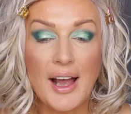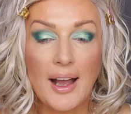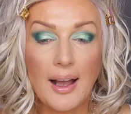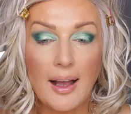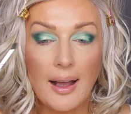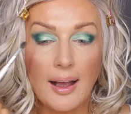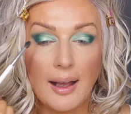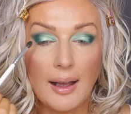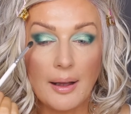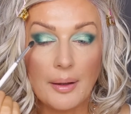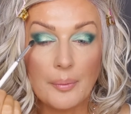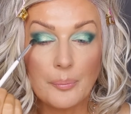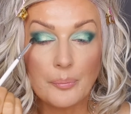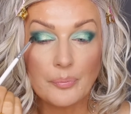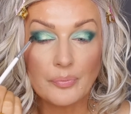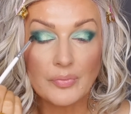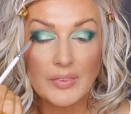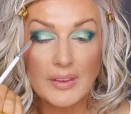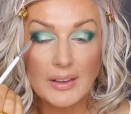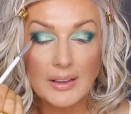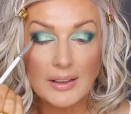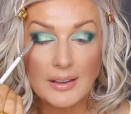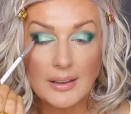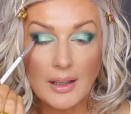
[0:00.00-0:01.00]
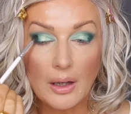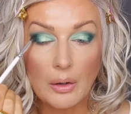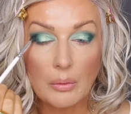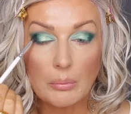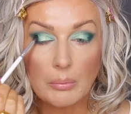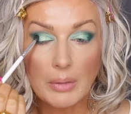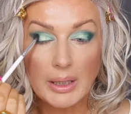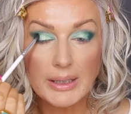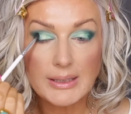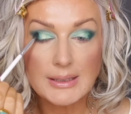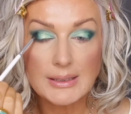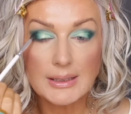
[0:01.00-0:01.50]
You know,
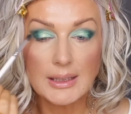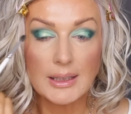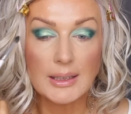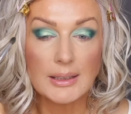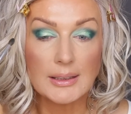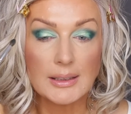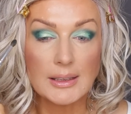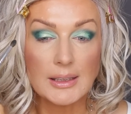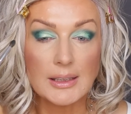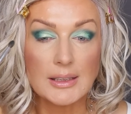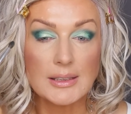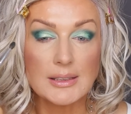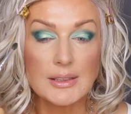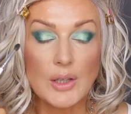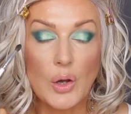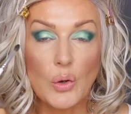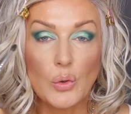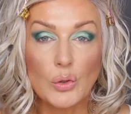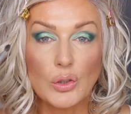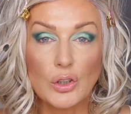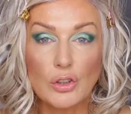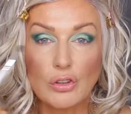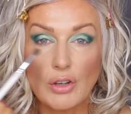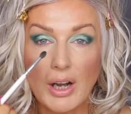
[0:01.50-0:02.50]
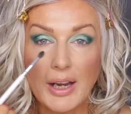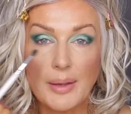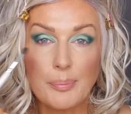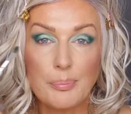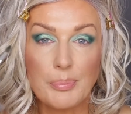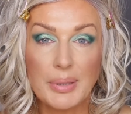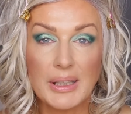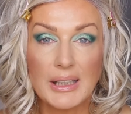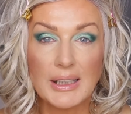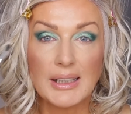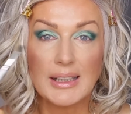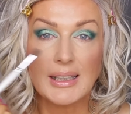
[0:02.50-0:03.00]
my skin is all
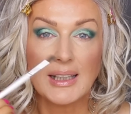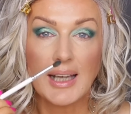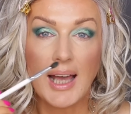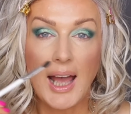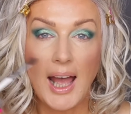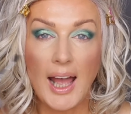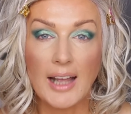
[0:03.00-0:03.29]
crepey